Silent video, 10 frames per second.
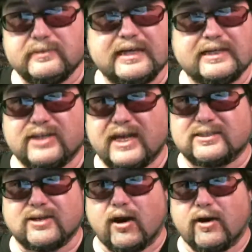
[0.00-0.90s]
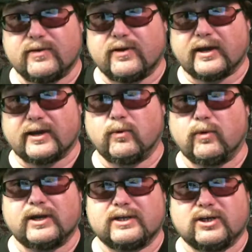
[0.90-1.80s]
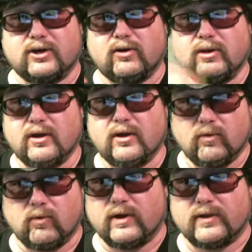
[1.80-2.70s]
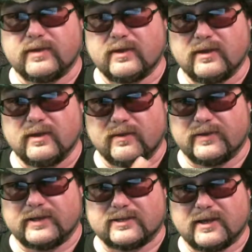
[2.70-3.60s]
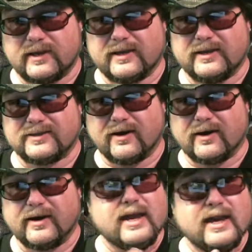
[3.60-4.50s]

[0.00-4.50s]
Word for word: chances are they're not going to want to deal with this kind of guitar.